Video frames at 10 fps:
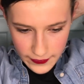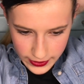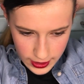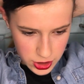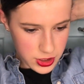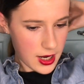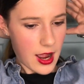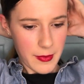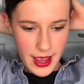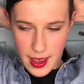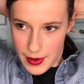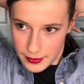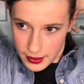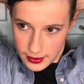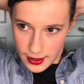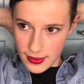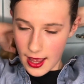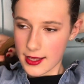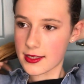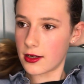I think I should tie my hair back like
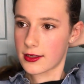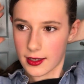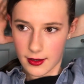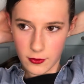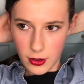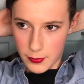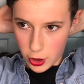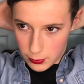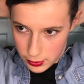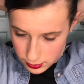that so it looks like I've got a bob.